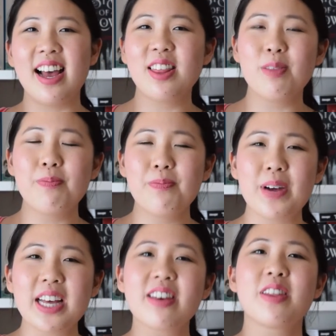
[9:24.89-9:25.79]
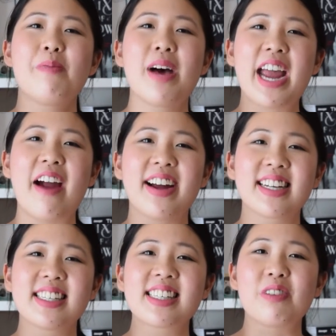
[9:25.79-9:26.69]
and both of them are
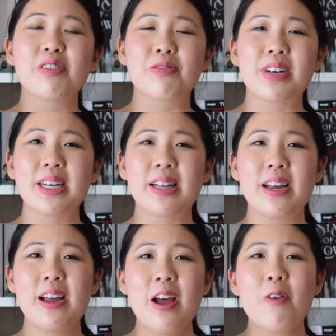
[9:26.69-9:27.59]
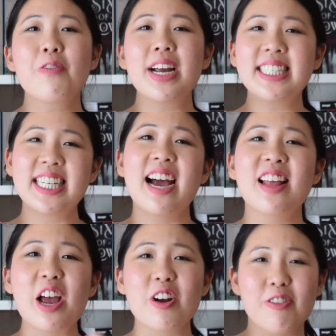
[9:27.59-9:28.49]
characters that will really reach out
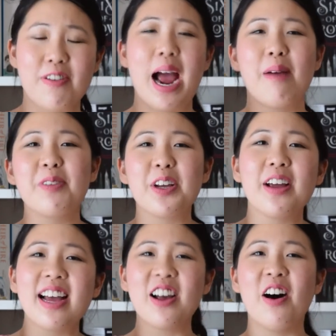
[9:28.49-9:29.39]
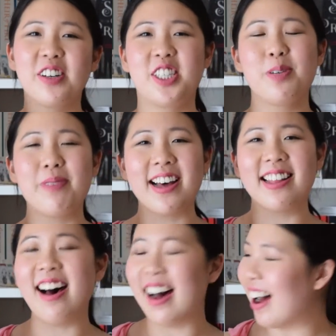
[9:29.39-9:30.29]
and grab you and hold you by
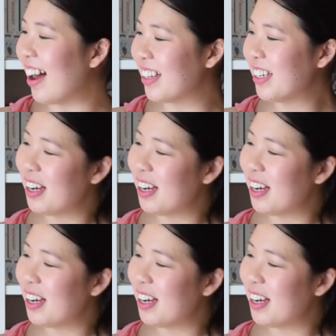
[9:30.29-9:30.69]
the heart.